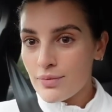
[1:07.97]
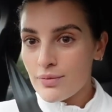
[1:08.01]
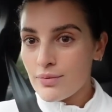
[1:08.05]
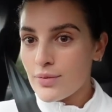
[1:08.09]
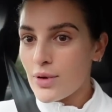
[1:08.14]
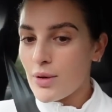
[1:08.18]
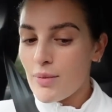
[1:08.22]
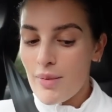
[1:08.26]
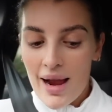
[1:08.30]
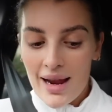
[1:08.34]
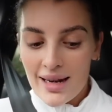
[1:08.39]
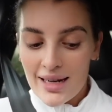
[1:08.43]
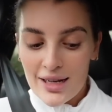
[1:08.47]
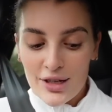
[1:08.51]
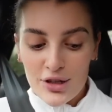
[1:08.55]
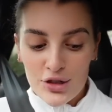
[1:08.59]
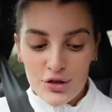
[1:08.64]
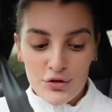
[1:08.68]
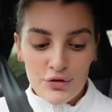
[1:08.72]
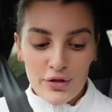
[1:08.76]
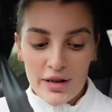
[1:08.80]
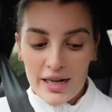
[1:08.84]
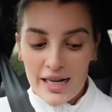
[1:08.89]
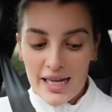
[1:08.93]
But Miley
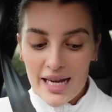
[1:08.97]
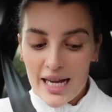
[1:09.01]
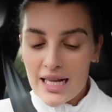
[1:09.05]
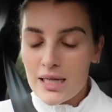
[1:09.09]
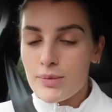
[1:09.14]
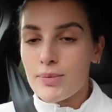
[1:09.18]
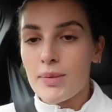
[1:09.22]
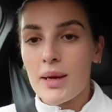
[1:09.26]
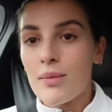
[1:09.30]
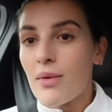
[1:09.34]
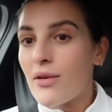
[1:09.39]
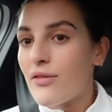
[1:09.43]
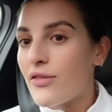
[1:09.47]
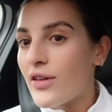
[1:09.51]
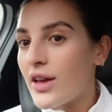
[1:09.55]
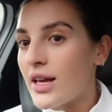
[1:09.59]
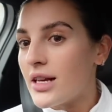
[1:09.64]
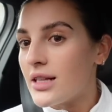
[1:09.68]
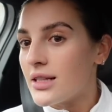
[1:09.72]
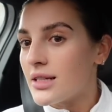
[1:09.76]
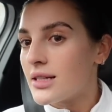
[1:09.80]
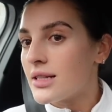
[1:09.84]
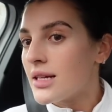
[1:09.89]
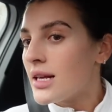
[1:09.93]
just really gets me in my
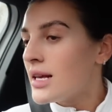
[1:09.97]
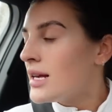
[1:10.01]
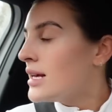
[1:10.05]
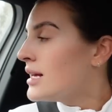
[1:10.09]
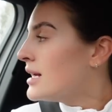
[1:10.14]
feels.